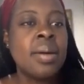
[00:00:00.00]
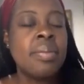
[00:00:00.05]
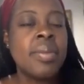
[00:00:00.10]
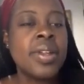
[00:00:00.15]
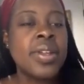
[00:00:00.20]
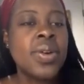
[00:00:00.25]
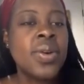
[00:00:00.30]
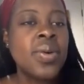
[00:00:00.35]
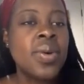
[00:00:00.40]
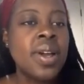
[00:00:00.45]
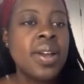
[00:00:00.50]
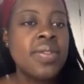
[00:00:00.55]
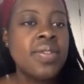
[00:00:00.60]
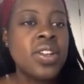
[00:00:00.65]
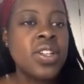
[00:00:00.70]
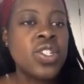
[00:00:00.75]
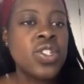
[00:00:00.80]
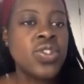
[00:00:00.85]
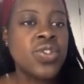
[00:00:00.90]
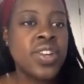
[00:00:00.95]
but
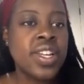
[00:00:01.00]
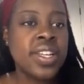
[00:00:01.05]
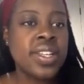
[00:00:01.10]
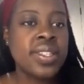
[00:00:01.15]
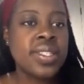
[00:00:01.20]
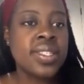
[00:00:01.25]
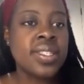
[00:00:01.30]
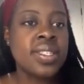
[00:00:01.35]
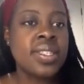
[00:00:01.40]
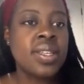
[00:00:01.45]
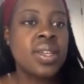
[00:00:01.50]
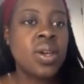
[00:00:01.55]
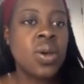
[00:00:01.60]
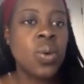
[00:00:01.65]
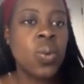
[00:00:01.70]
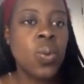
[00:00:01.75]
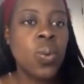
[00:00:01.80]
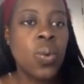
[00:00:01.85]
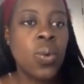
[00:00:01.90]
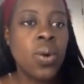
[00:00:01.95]
whoever drinks,
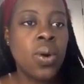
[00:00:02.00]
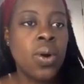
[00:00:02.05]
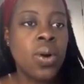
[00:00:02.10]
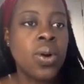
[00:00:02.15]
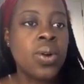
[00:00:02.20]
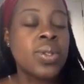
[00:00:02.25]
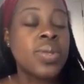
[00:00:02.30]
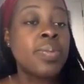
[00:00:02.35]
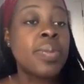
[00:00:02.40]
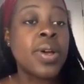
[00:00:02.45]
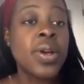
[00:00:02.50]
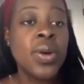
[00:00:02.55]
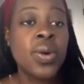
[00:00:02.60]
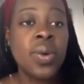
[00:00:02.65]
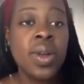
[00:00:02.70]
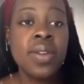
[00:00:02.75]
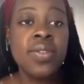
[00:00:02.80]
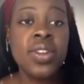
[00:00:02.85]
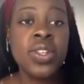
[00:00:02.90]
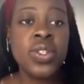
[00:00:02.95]
but
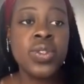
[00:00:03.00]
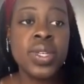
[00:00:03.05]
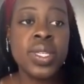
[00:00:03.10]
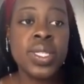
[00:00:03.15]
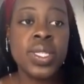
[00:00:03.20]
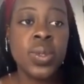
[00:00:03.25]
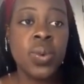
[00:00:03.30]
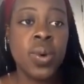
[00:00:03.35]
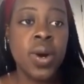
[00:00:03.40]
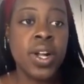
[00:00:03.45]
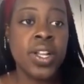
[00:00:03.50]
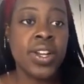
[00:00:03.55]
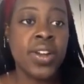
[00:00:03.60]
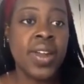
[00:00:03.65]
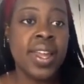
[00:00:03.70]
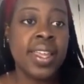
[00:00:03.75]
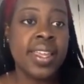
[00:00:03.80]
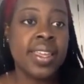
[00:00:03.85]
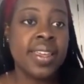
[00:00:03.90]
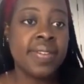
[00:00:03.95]
whoever drinks the water
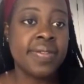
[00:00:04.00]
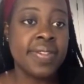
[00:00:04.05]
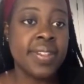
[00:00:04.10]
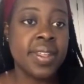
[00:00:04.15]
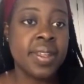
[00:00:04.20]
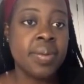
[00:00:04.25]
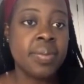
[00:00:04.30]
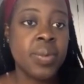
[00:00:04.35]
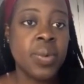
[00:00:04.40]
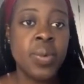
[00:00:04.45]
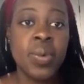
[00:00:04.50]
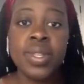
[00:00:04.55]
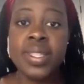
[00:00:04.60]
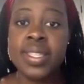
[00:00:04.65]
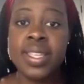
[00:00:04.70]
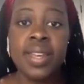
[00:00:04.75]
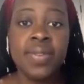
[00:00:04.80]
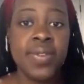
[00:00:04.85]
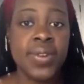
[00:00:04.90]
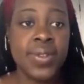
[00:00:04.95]
I give them will
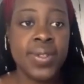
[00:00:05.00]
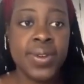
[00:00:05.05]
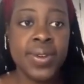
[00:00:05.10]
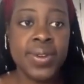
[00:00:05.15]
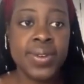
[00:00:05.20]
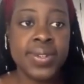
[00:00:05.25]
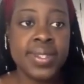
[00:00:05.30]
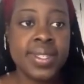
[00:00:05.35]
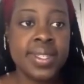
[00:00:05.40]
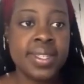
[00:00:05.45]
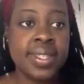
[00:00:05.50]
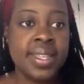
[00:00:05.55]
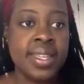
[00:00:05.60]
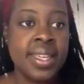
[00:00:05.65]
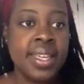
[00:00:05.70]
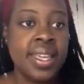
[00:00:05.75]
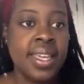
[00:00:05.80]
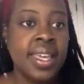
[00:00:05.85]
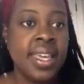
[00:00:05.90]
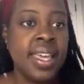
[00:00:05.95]
never thirst.
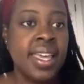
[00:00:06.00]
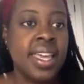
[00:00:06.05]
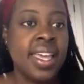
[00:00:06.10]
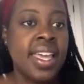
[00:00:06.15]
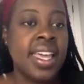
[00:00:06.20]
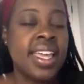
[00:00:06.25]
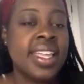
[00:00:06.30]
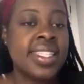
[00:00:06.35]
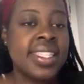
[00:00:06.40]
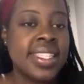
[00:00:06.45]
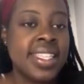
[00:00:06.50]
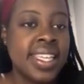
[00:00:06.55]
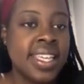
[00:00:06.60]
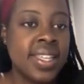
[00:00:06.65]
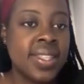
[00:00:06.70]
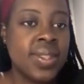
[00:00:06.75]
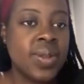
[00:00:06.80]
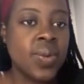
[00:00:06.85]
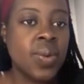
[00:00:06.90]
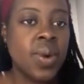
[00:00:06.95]

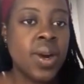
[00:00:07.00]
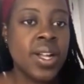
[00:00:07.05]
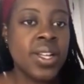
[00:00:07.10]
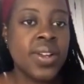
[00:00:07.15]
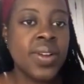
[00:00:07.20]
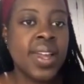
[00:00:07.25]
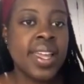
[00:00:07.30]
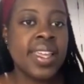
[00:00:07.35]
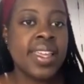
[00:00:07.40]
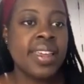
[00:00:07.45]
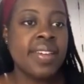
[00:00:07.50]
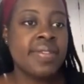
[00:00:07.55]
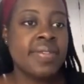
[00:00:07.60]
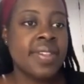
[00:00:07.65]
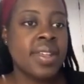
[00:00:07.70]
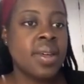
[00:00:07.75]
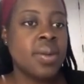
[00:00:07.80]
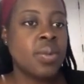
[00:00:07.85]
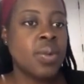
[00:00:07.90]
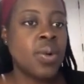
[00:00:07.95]
Indeed, the water I give
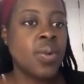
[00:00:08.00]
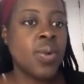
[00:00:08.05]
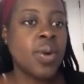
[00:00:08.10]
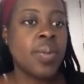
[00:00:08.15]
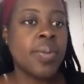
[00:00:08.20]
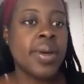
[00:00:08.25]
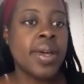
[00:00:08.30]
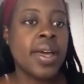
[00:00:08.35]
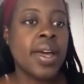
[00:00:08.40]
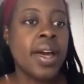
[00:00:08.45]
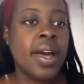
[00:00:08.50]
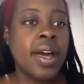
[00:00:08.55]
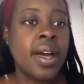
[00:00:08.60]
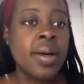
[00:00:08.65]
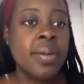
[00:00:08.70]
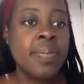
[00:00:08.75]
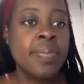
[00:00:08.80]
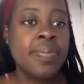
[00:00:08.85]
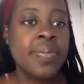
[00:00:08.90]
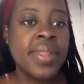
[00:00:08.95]
them will
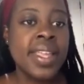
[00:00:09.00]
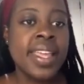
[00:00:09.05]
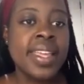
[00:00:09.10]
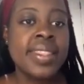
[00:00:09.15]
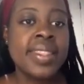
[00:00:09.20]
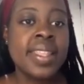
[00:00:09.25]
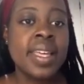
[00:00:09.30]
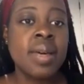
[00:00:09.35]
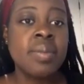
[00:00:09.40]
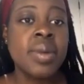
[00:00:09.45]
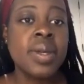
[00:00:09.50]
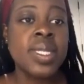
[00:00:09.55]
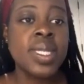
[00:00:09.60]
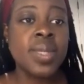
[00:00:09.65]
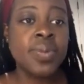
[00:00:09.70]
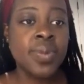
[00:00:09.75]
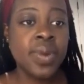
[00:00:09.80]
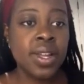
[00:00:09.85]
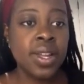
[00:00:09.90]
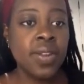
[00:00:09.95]
become in them a
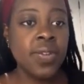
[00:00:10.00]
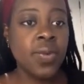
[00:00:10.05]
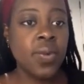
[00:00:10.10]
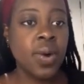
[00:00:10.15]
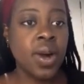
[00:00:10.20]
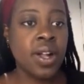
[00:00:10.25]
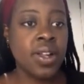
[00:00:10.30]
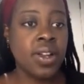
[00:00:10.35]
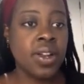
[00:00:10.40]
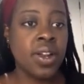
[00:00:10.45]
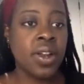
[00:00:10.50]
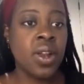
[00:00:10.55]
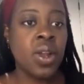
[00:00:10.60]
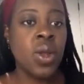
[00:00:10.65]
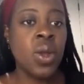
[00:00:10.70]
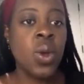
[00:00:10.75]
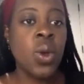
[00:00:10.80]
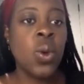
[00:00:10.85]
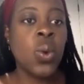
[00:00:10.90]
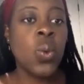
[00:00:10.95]
spring of water
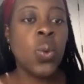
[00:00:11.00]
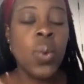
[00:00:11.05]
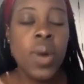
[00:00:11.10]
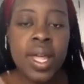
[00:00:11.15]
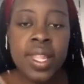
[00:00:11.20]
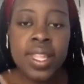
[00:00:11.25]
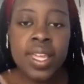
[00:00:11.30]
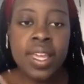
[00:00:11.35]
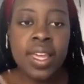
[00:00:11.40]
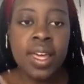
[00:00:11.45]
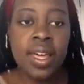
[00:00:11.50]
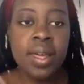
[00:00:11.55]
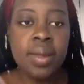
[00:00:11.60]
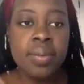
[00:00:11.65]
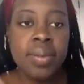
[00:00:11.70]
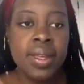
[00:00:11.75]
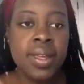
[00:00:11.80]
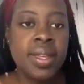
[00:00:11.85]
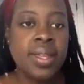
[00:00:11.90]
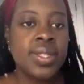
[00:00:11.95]
welling
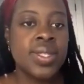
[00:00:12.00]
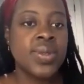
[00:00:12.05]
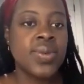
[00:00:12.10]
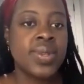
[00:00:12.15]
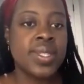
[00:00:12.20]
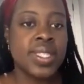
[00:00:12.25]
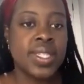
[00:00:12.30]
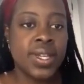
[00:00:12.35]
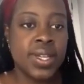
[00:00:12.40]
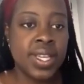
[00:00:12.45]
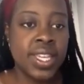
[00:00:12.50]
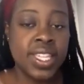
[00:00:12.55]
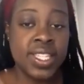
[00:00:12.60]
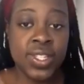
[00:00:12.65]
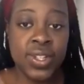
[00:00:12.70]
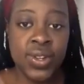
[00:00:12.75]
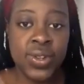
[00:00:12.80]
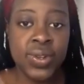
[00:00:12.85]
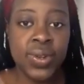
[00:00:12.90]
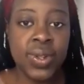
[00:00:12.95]
up to et
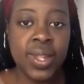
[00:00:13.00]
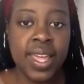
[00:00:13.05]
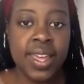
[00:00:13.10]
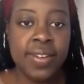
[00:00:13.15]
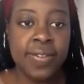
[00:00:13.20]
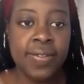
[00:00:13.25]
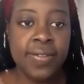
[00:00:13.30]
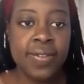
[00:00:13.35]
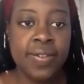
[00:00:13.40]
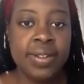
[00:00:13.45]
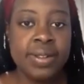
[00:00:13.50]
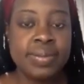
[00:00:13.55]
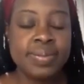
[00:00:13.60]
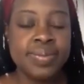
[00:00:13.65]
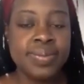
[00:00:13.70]
eternal life.